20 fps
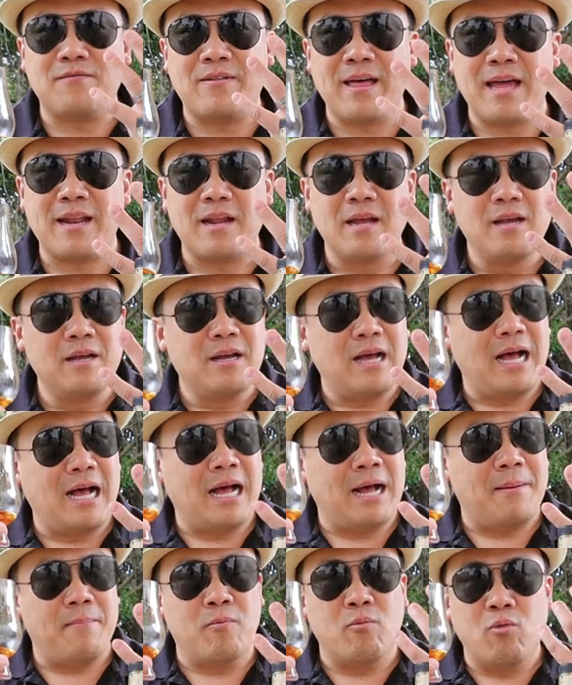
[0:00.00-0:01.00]
of that
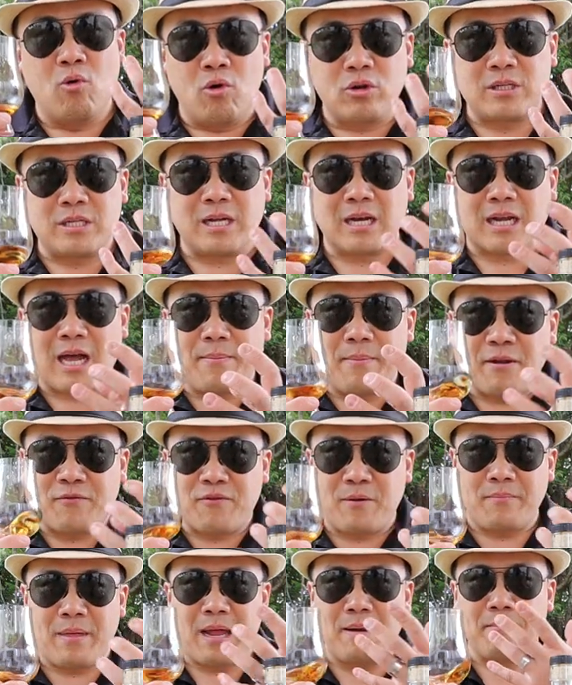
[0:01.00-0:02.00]
water coming
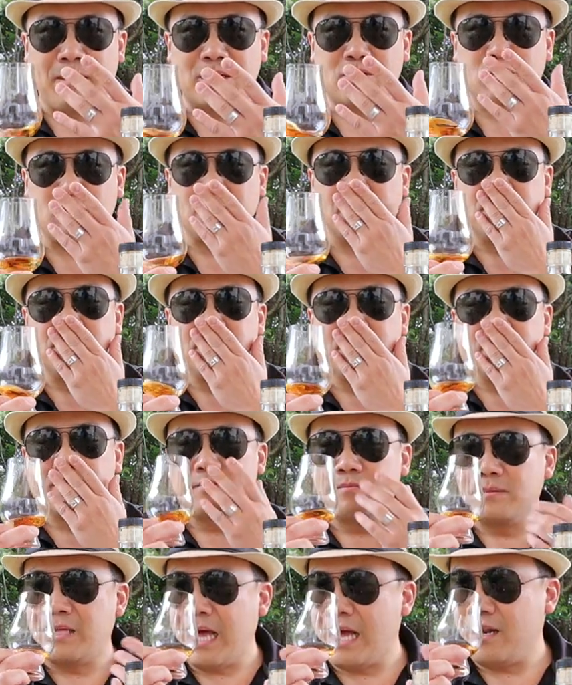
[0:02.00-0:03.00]
from that mushroom.
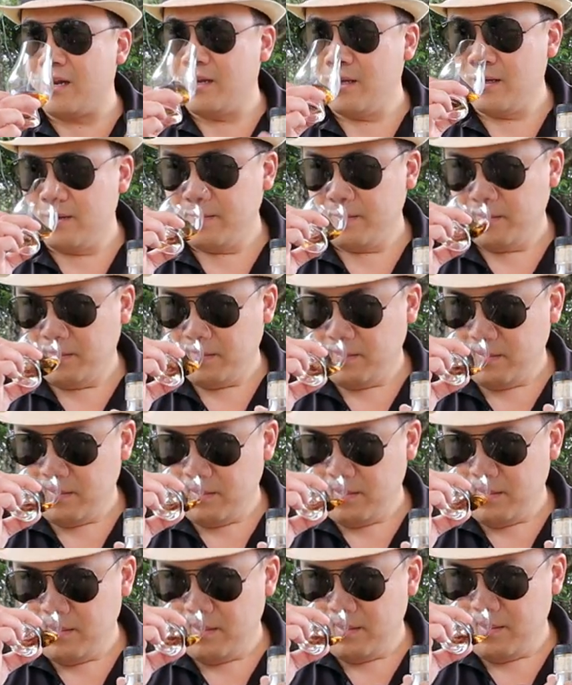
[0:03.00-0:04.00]
That
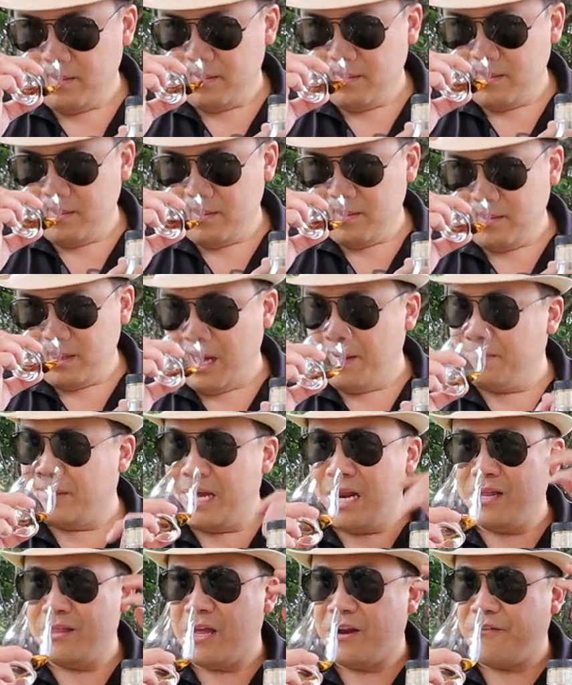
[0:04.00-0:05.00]
I'm
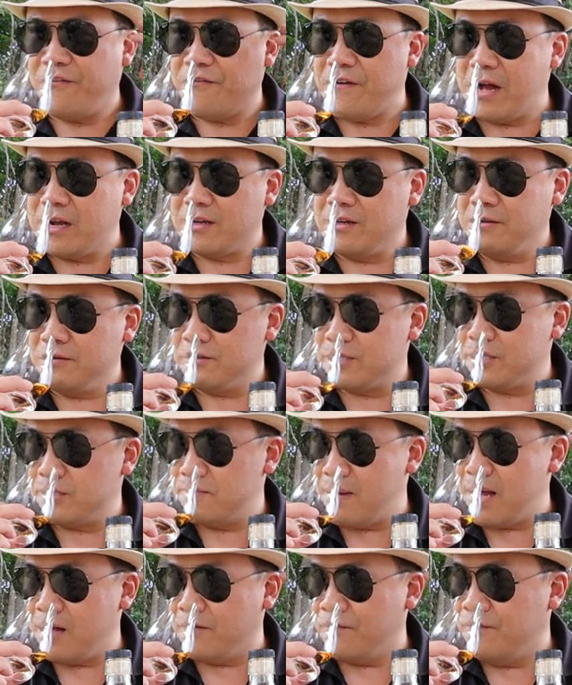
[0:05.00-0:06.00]
getting that fungal
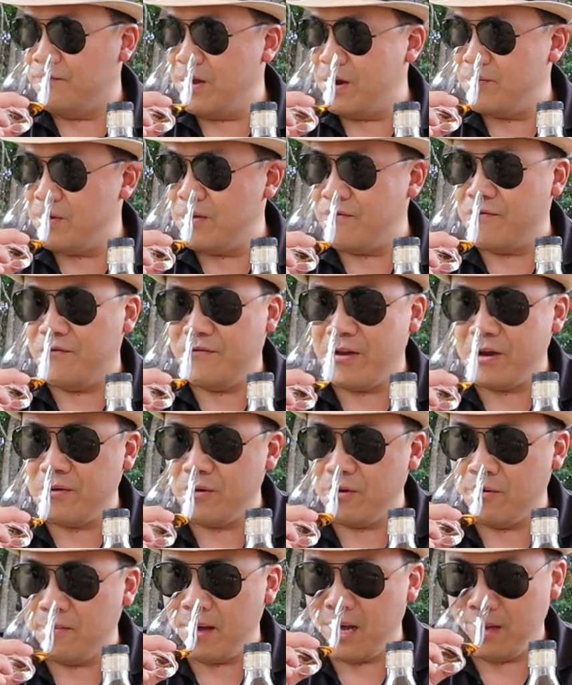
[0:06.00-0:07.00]
smell, very,
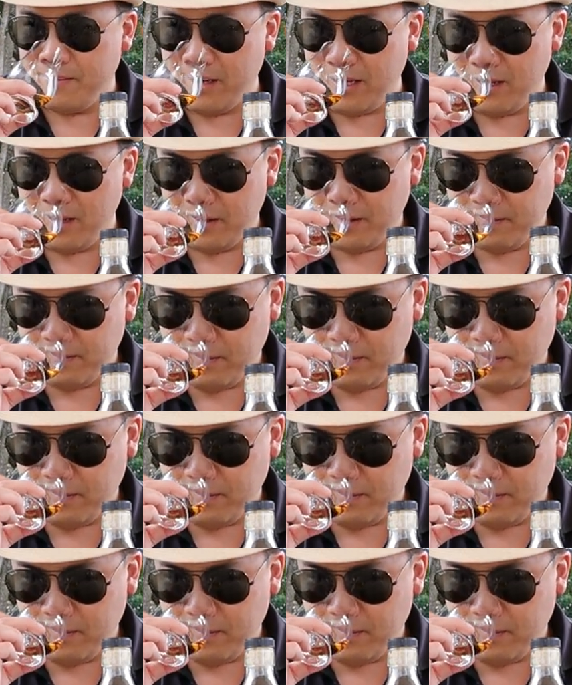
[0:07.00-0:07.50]
very umami.